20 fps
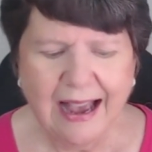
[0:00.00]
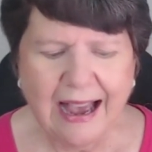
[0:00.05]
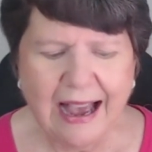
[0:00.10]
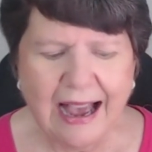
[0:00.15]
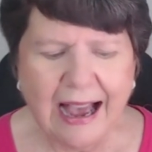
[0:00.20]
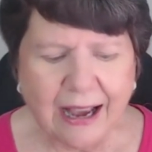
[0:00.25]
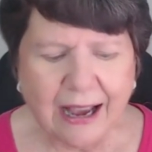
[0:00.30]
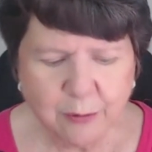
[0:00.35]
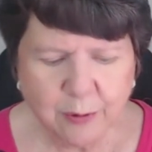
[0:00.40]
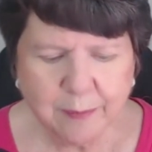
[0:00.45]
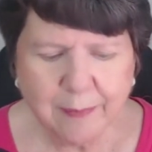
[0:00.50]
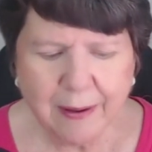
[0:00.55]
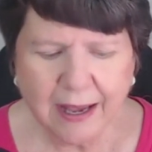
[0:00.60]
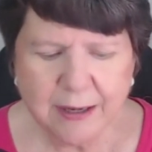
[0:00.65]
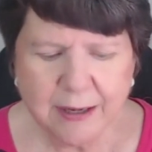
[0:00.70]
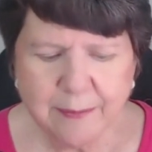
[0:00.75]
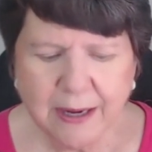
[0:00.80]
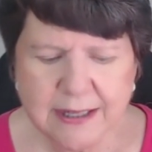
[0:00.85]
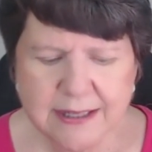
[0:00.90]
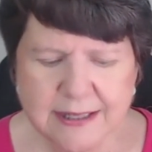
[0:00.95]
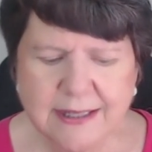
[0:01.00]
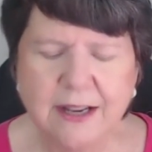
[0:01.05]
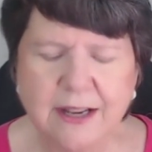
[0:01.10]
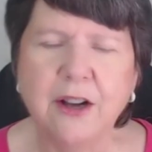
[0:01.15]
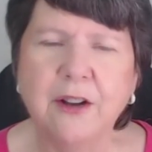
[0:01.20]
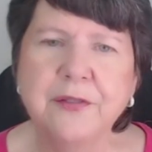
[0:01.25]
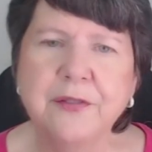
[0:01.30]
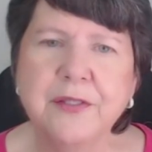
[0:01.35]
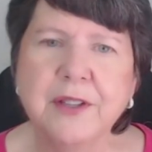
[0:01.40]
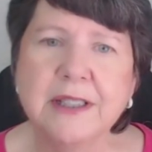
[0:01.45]
I remind
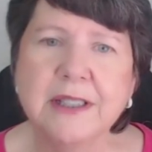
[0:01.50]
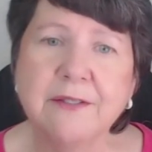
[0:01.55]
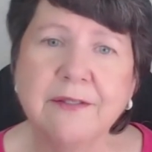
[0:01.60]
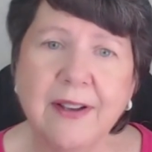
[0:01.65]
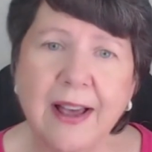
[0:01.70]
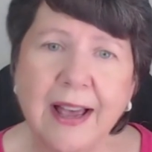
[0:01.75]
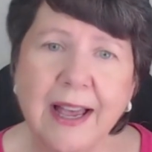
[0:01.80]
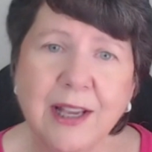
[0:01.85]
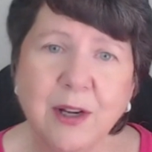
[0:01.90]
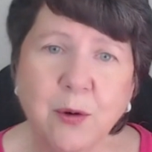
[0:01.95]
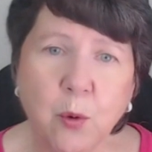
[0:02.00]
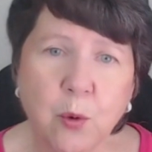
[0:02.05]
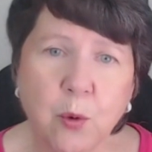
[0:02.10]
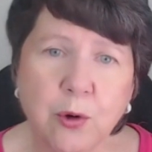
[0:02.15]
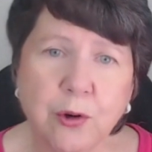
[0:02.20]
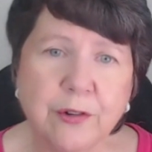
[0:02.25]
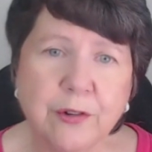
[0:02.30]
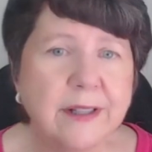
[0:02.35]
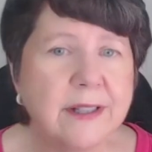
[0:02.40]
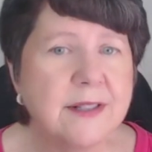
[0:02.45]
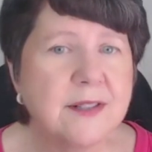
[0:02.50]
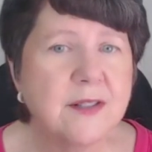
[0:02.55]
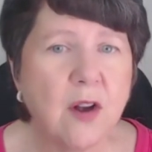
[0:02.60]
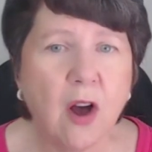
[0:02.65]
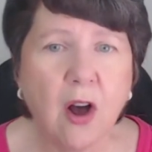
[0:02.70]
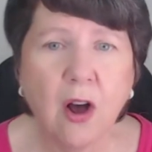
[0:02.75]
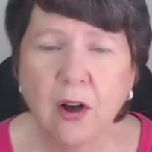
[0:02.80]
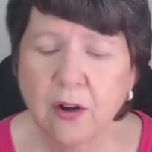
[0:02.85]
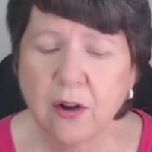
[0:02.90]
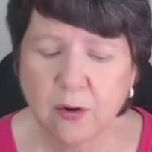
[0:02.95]
myself that divine order is
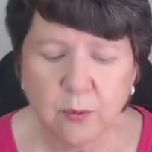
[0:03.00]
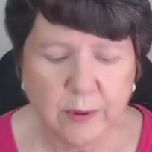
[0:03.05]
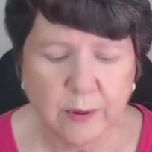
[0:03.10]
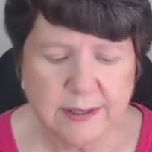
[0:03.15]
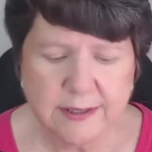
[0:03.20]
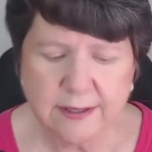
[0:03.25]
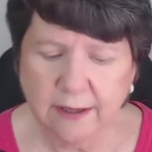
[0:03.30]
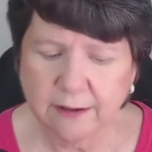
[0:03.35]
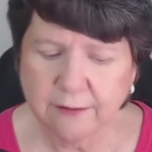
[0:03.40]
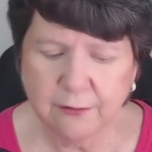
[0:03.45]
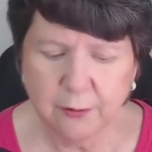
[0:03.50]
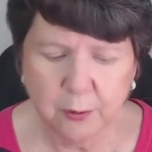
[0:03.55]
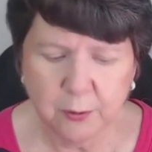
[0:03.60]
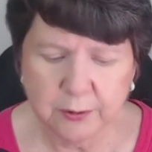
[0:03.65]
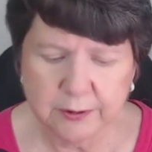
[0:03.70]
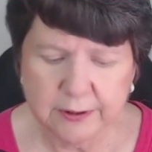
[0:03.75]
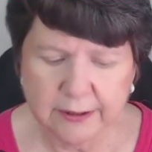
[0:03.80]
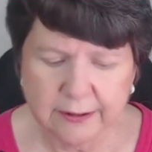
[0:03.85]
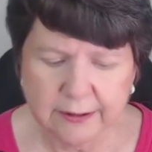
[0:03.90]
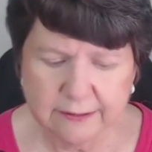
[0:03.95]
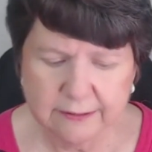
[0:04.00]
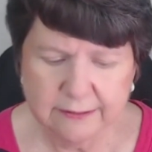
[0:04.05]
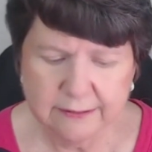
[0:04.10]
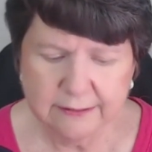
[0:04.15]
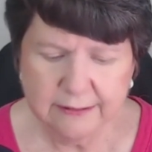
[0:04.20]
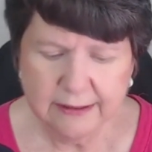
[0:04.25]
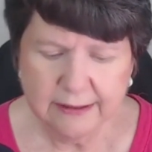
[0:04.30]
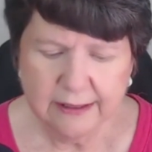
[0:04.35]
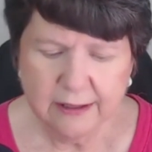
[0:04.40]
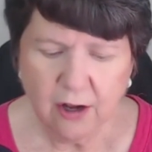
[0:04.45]
always unfolding,
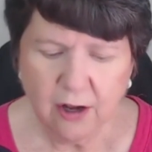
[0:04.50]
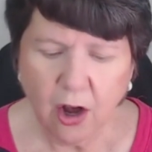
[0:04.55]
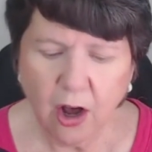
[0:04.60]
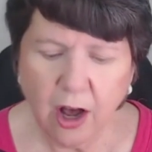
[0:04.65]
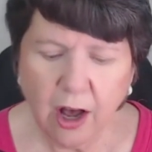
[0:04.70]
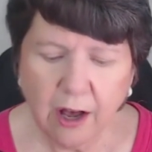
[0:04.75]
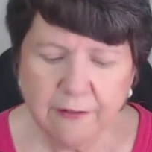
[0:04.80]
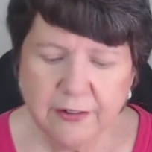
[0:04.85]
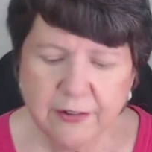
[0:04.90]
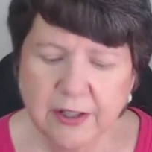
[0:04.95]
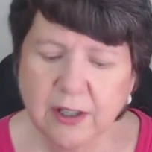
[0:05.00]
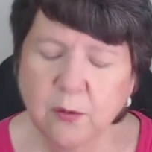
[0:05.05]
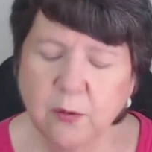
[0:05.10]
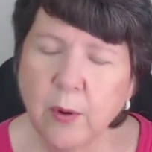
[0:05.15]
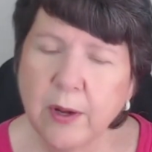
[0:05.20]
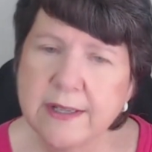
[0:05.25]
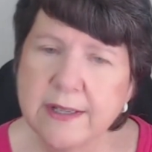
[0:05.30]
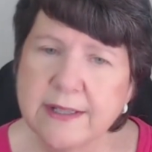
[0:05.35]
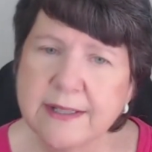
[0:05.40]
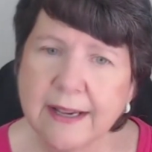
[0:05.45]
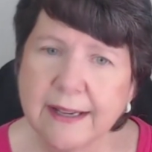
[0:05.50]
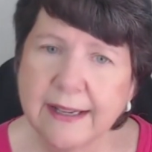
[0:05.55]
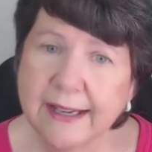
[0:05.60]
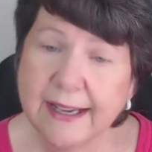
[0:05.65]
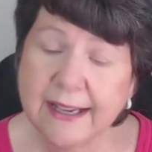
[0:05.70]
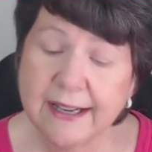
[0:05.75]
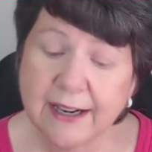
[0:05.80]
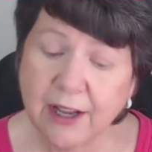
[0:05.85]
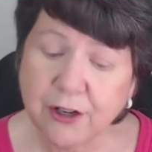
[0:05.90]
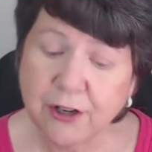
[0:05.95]
often in ways I
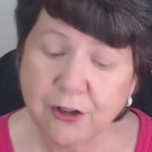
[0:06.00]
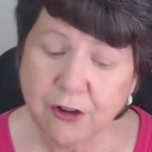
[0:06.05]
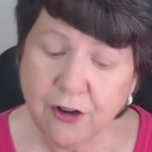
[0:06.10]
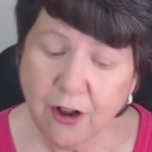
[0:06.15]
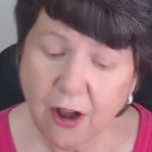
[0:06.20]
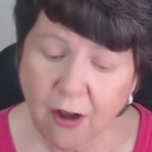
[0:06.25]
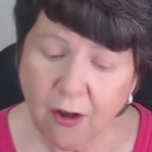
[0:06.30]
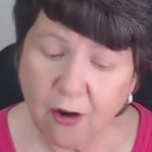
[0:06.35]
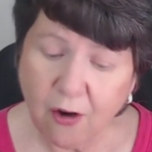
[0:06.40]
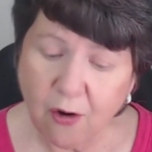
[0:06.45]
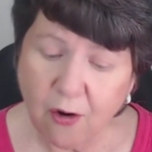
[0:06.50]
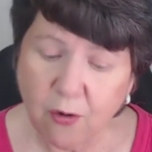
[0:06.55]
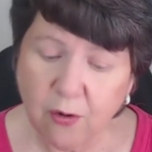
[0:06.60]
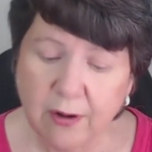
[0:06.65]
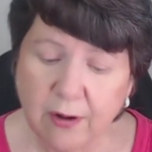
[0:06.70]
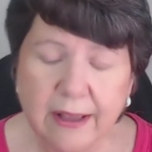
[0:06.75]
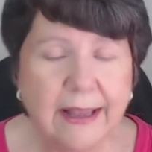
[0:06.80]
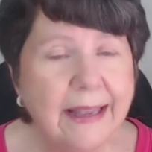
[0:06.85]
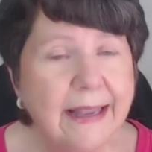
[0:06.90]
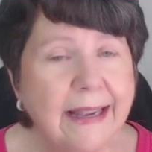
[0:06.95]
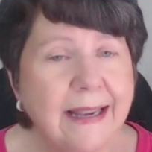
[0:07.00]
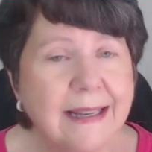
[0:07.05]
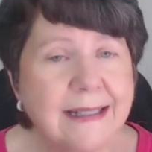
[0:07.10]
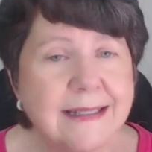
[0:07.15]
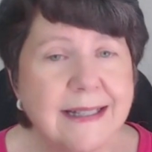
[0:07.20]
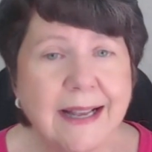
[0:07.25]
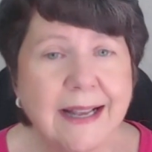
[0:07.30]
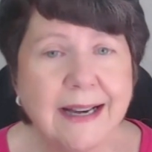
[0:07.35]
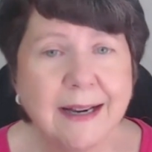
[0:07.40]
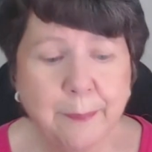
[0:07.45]
cannot know and
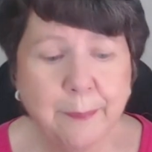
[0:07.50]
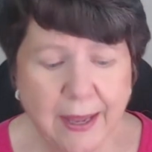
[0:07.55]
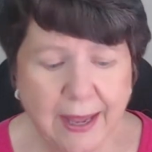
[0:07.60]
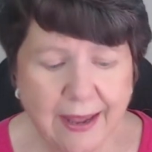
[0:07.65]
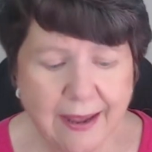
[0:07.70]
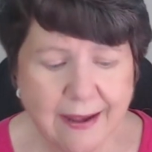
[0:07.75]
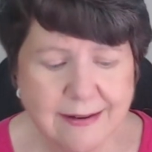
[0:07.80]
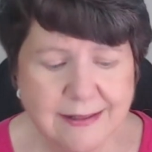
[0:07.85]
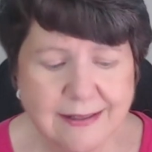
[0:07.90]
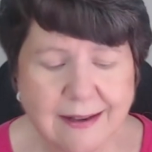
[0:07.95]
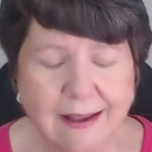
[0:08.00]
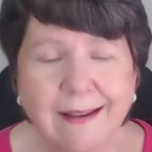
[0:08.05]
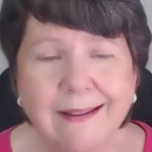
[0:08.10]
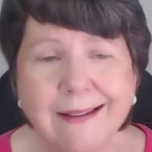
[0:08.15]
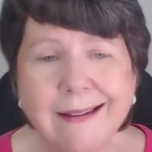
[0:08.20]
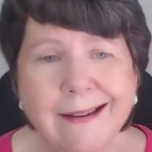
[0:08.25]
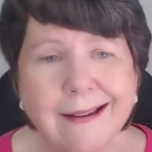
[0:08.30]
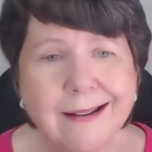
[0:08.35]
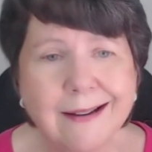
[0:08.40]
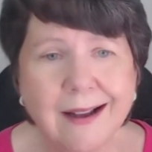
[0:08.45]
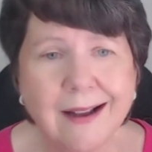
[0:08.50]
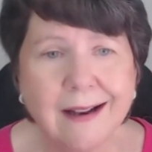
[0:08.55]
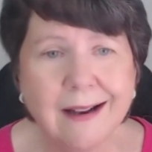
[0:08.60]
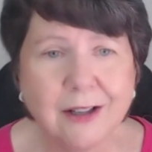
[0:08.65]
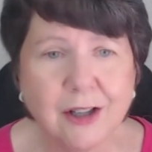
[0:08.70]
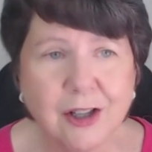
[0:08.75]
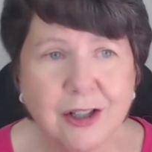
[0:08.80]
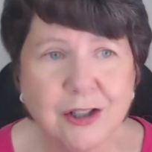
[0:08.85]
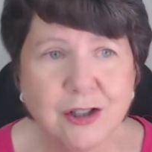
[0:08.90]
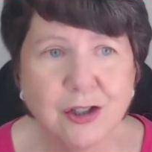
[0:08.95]
at a pace I cannot
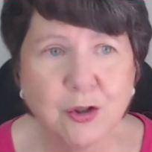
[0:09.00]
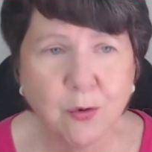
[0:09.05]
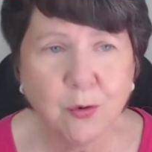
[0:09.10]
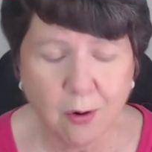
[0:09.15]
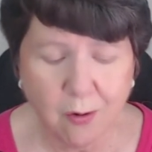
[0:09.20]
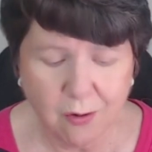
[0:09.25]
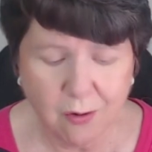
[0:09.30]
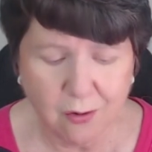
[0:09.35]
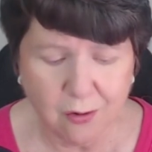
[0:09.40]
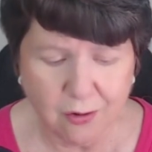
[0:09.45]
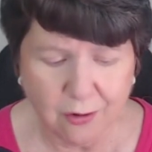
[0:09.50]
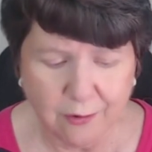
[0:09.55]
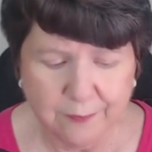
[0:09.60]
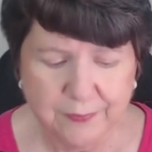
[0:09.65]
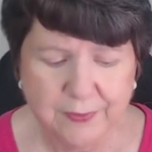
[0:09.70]
control.